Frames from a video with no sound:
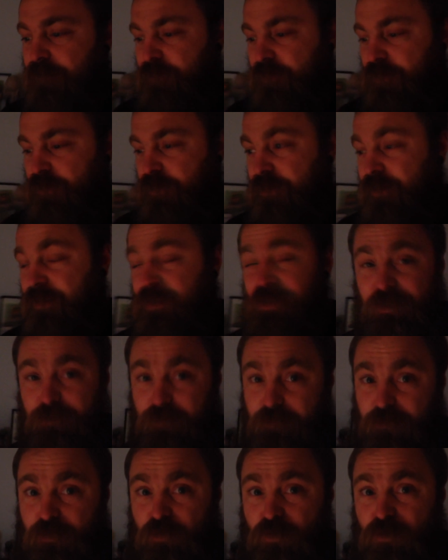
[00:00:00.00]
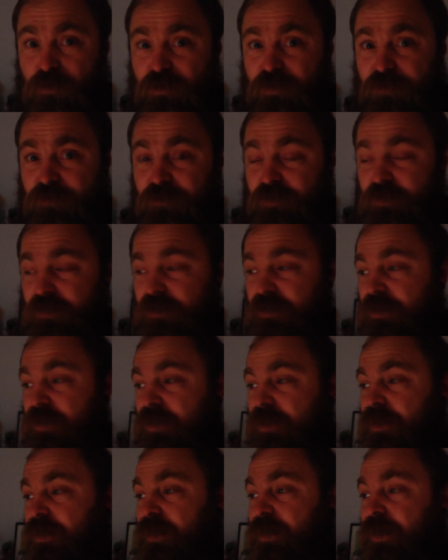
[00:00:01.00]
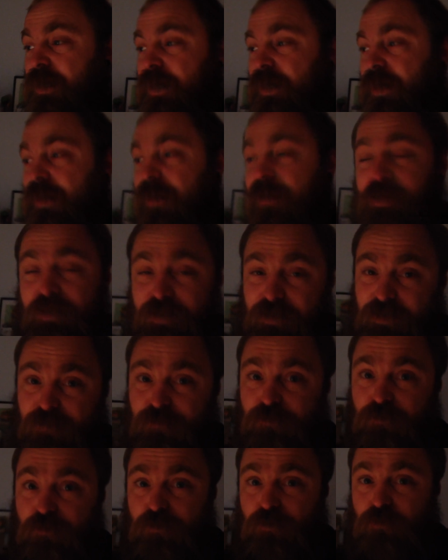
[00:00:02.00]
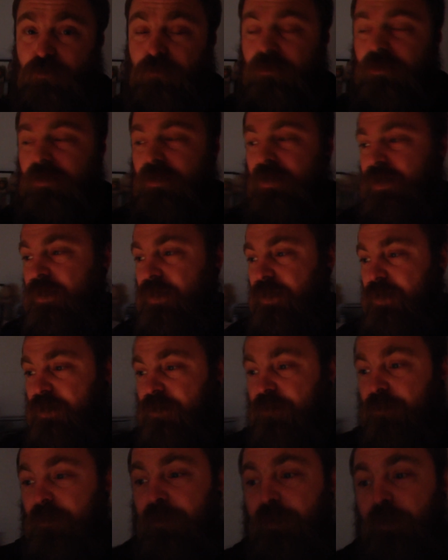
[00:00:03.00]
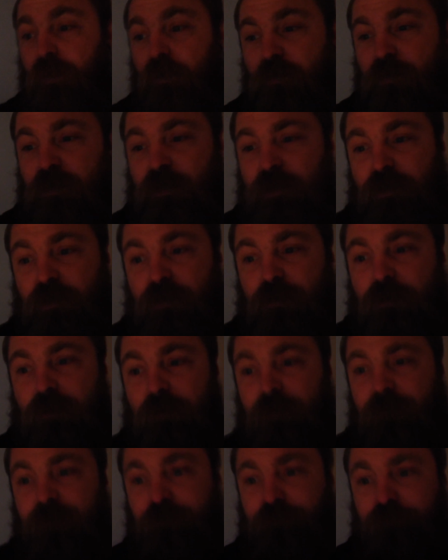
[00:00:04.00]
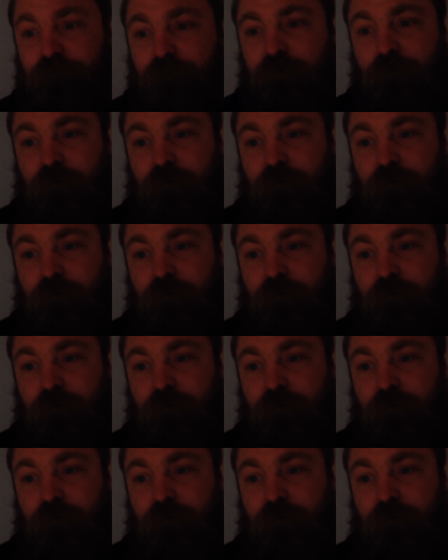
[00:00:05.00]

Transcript: So, and the same in Paul's office and the living room. But we're also